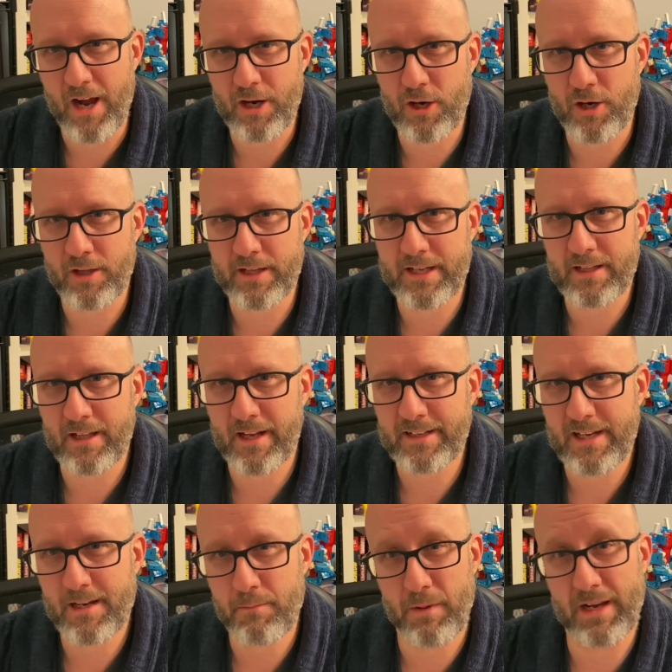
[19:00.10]
currently
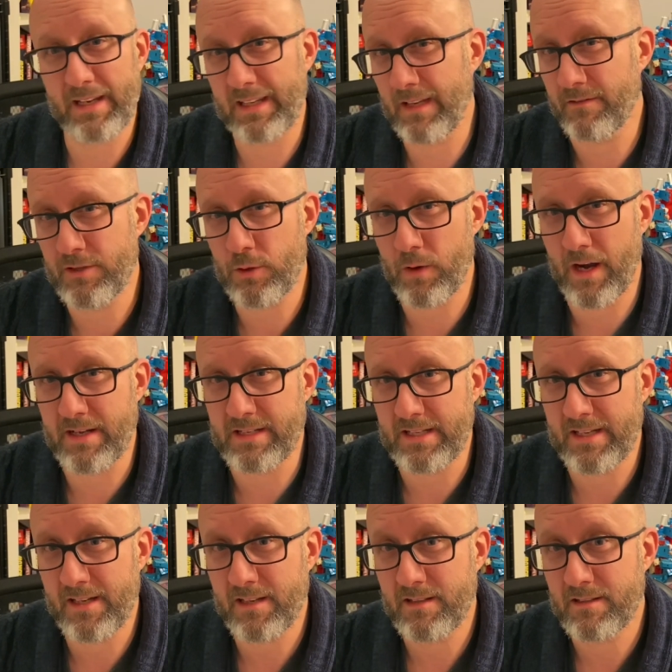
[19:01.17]
collecting, but it gives you an
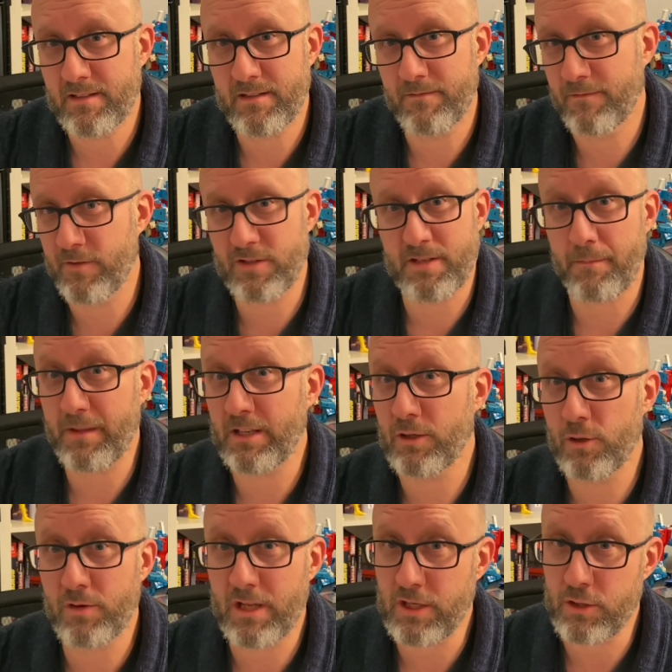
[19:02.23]
idea for something
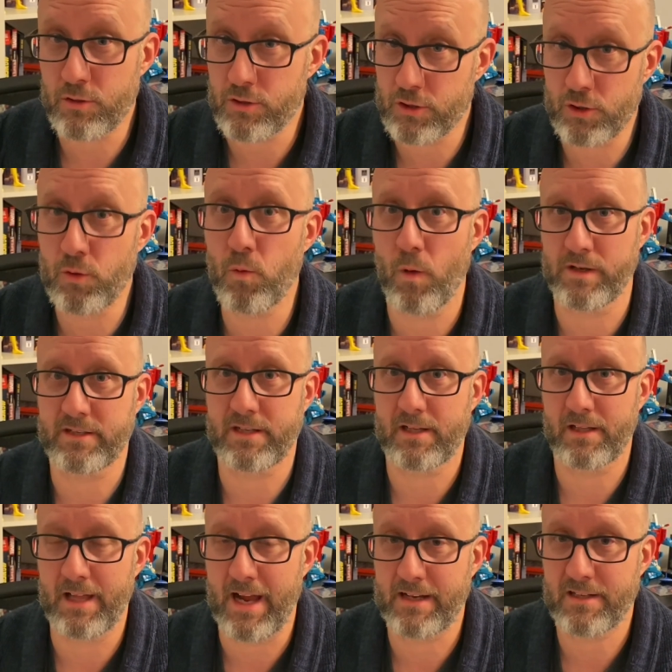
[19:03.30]
new that you do want to
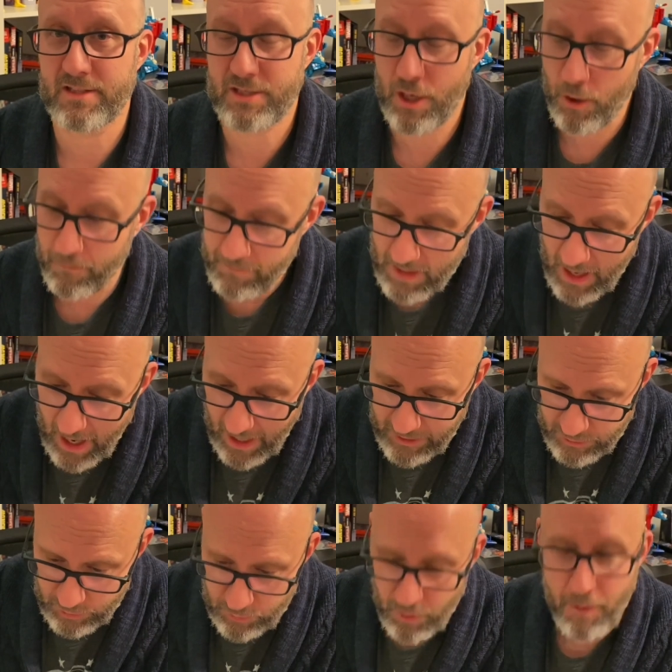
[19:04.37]
collect. So I
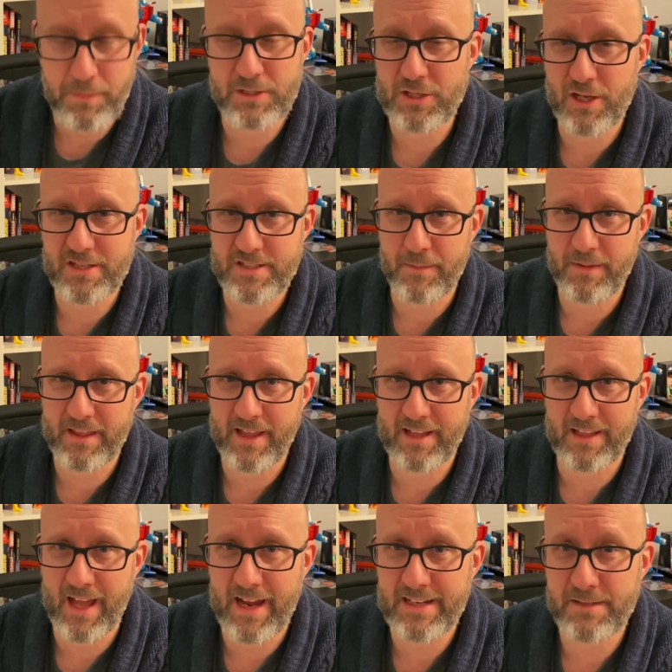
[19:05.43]
do hope you saw something that you
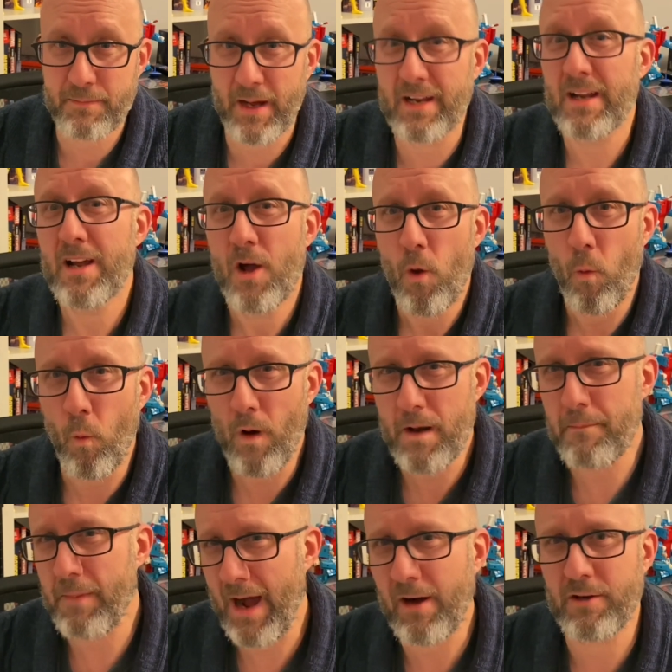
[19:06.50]
liked, but what
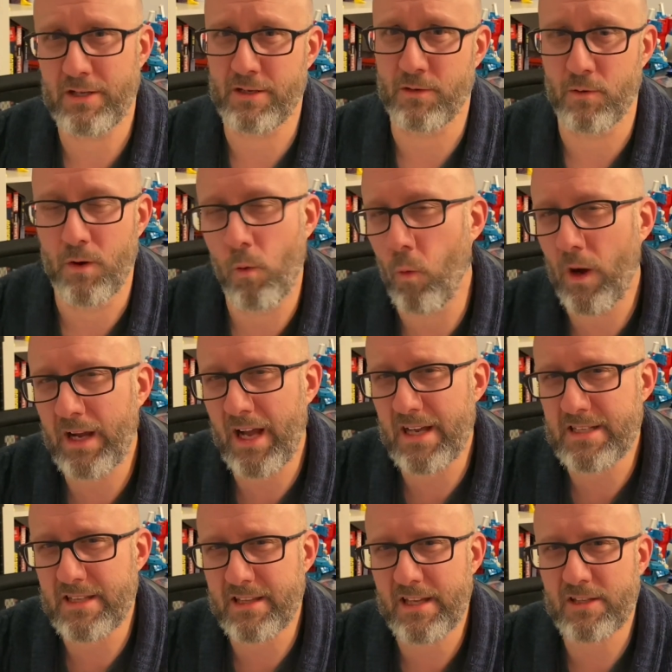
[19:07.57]
about you? What
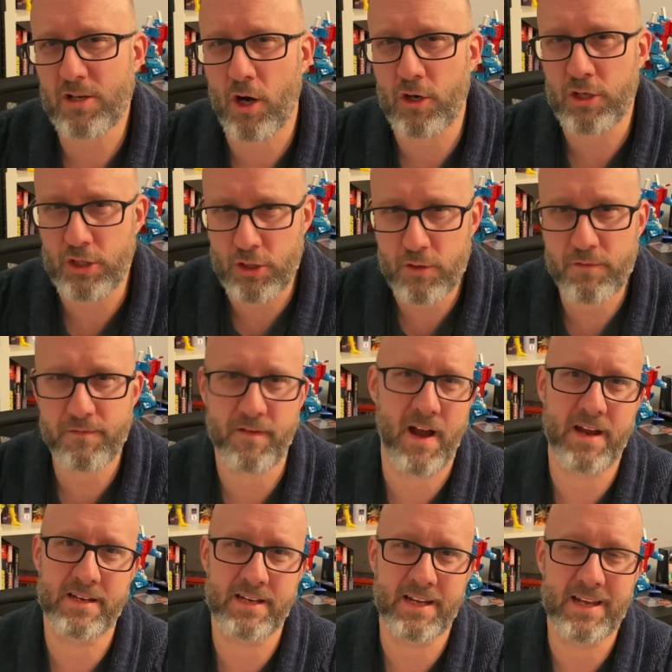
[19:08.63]
kinds of things are you
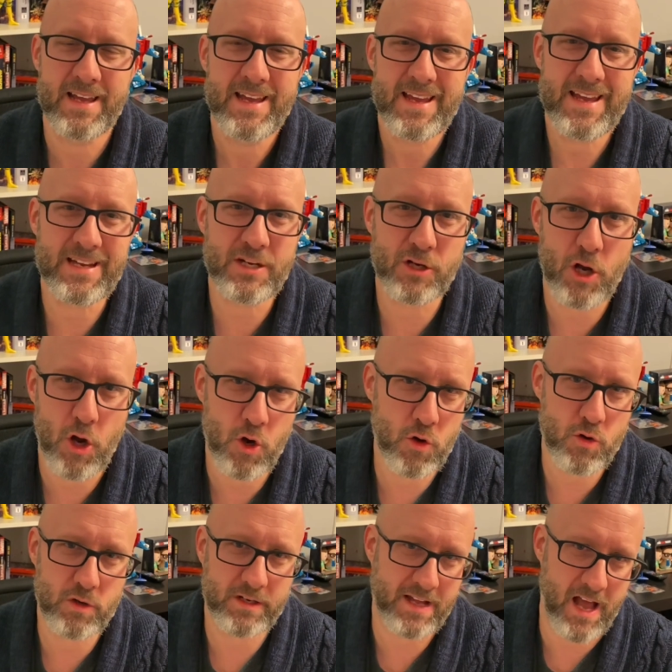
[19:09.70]
finding in your
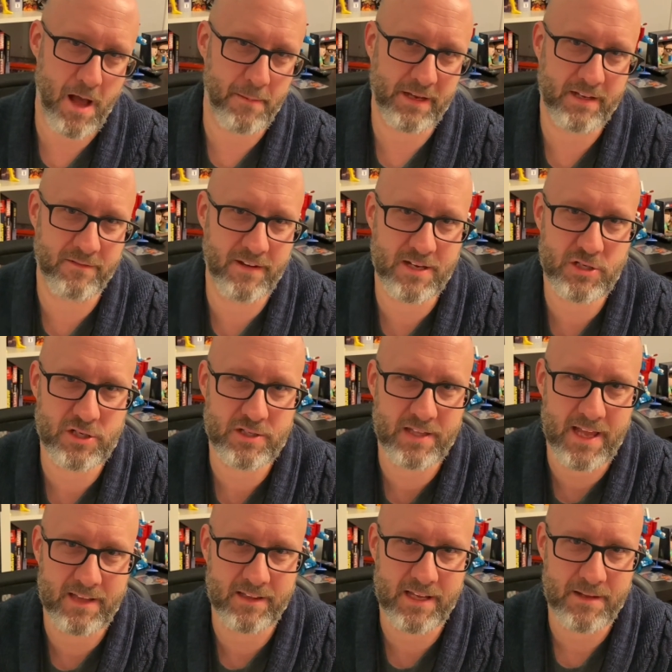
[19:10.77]
own comic adventures
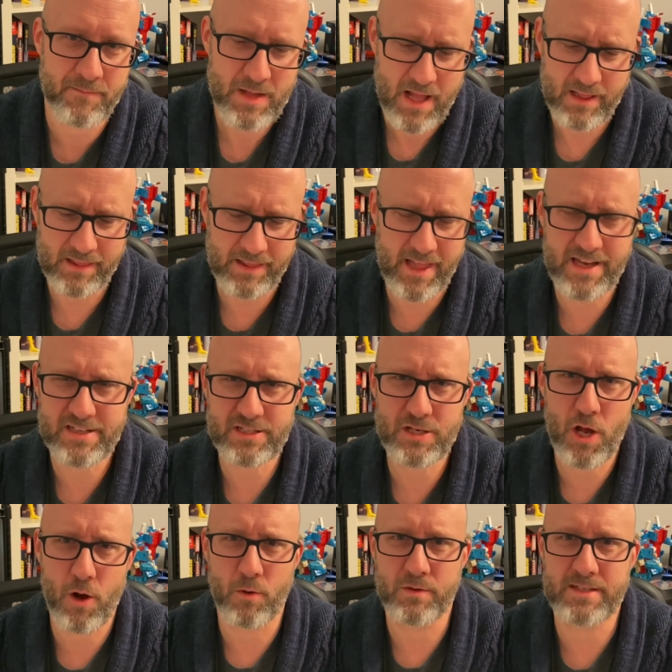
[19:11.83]
lately? Let us
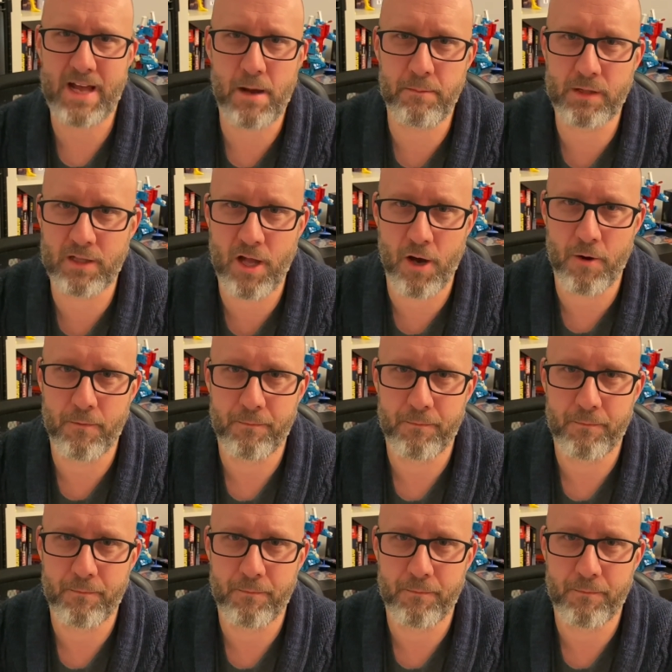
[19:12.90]
know down below.